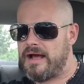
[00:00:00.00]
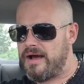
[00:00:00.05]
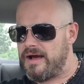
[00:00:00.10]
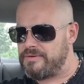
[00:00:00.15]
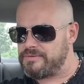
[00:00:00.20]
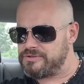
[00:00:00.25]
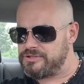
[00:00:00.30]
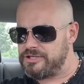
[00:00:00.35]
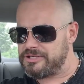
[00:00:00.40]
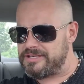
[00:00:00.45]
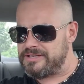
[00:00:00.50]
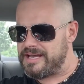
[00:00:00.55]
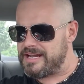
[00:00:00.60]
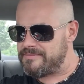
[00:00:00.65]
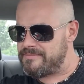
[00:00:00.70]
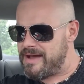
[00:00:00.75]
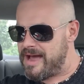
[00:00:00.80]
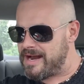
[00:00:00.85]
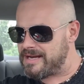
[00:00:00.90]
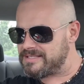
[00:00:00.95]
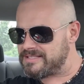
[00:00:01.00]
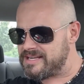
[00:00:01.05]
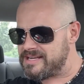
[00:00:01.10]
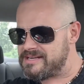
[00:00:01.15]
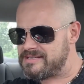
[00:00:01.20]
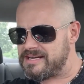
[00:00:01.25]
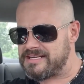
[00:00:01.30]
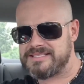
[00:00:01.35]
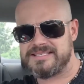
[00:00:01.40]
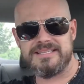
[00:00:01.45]
I was looking at a
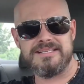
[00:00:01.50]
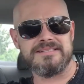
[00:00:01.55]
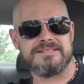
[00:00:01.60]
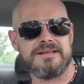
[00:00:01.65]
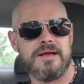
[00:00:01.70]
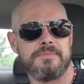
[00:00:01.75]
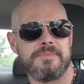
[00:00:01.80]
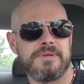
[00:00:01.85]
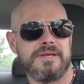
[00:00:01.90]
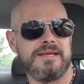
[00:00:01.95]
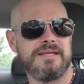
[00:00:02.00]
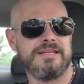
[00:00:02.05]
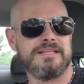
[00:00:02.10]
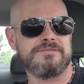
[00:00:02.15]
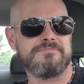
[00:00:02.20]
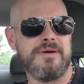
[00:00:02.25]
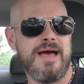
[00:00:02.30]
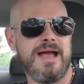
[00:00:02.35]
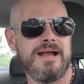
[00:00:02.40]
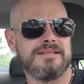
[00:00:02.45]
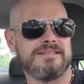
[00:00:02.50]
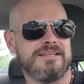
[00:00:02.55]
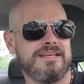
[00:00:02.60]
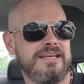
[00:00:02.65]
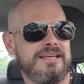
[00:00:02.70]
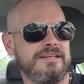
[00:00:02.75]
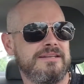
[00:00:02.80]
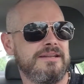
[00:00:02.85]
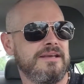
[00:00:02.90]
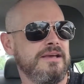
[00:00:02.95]
magazine and I seen something in this
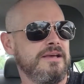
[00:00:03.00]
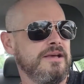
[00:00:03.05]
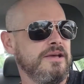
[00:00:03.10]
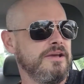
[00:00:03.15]
magazine,